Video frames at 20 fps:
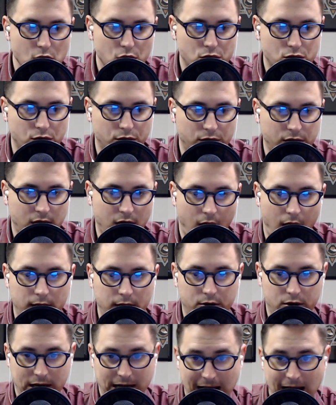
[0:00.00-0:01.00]
So the
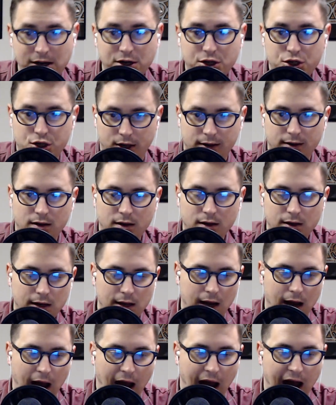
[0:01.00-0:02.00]
congregation
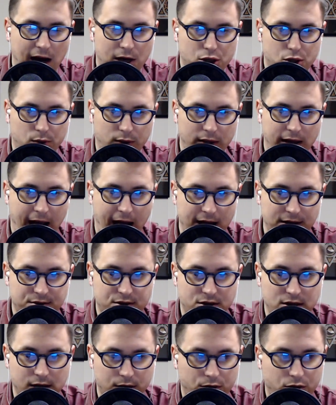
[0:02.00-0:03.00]
actually
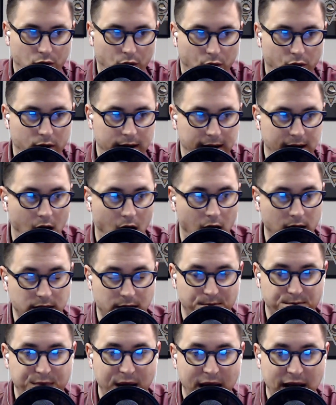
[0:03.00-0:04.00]
has the authority on the
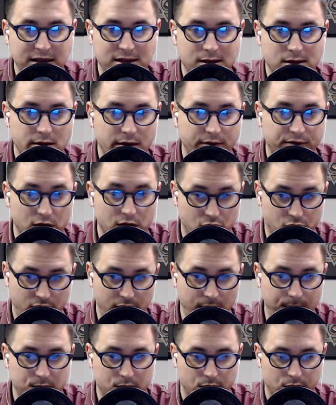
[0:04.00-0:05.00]
basis of the
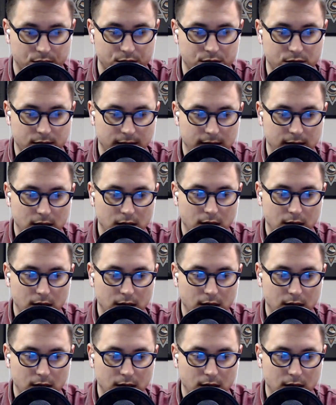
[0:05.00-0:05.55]
scriptures